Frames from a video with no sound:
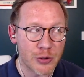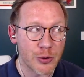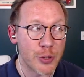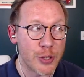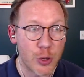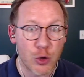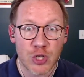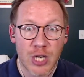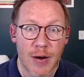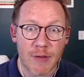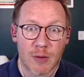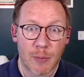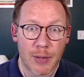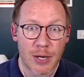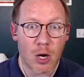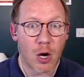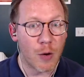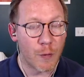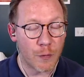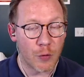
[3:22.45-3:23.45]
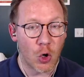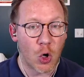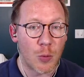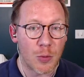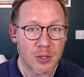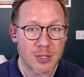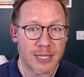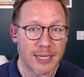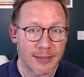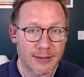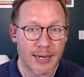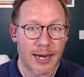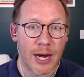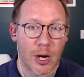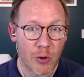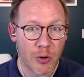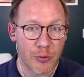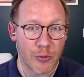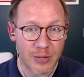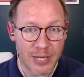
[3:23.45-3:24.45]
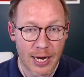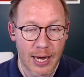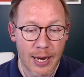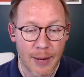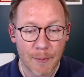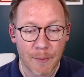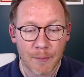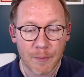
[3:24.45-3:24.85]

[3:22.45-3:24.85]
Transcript: You just have to be on for almost the entire other time.